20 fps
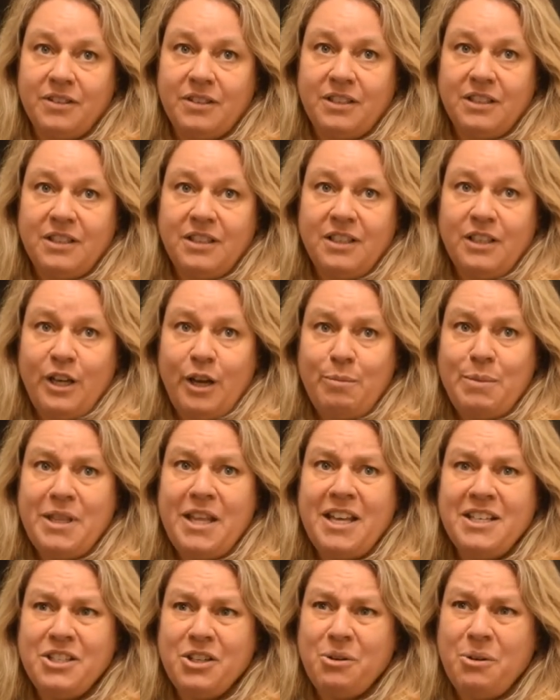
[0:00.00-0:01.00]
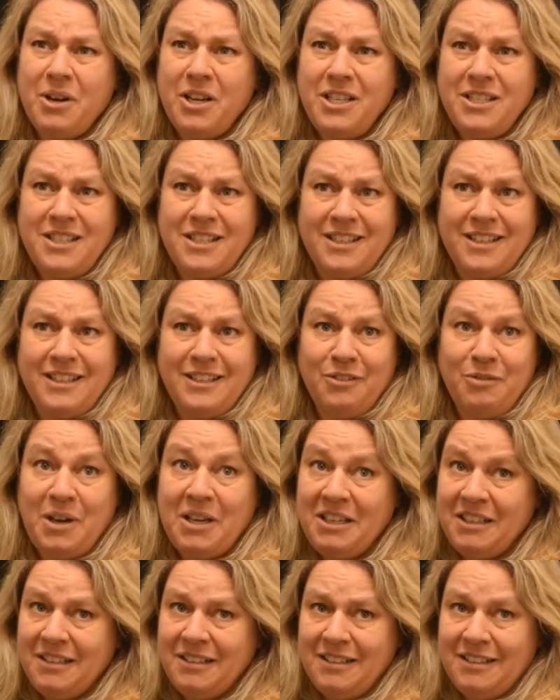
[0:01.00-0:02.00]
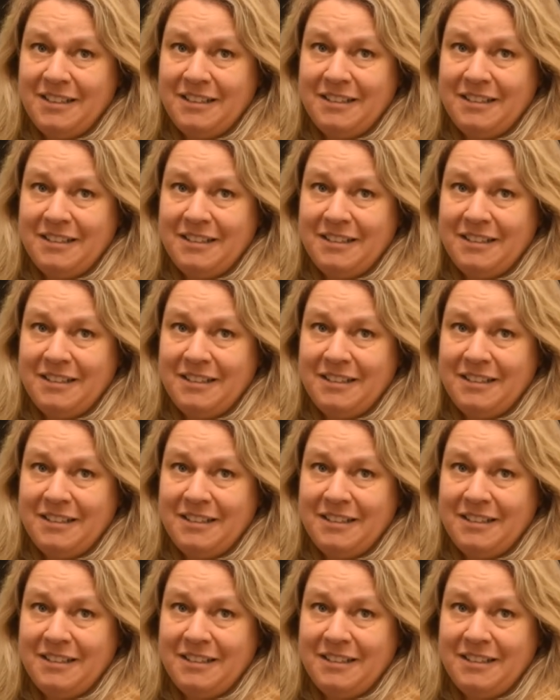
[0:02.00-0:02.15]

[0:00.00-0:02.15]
Wow. I mean, that's crazy, right?